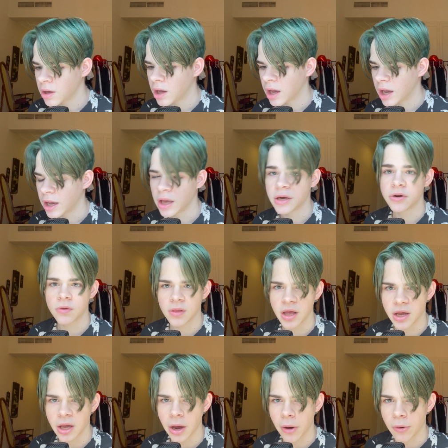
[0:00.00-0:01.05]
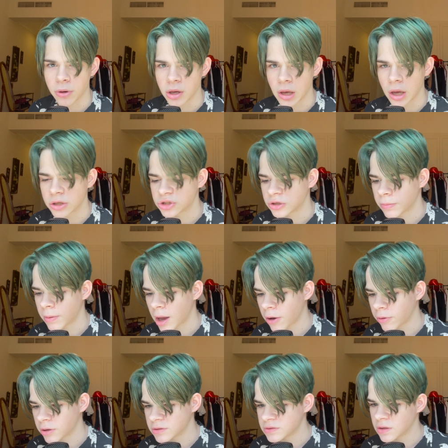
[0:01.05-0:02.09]
I don't like how he got your
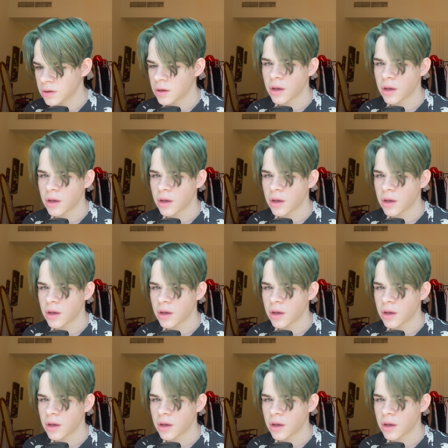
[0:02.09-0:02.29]
powers.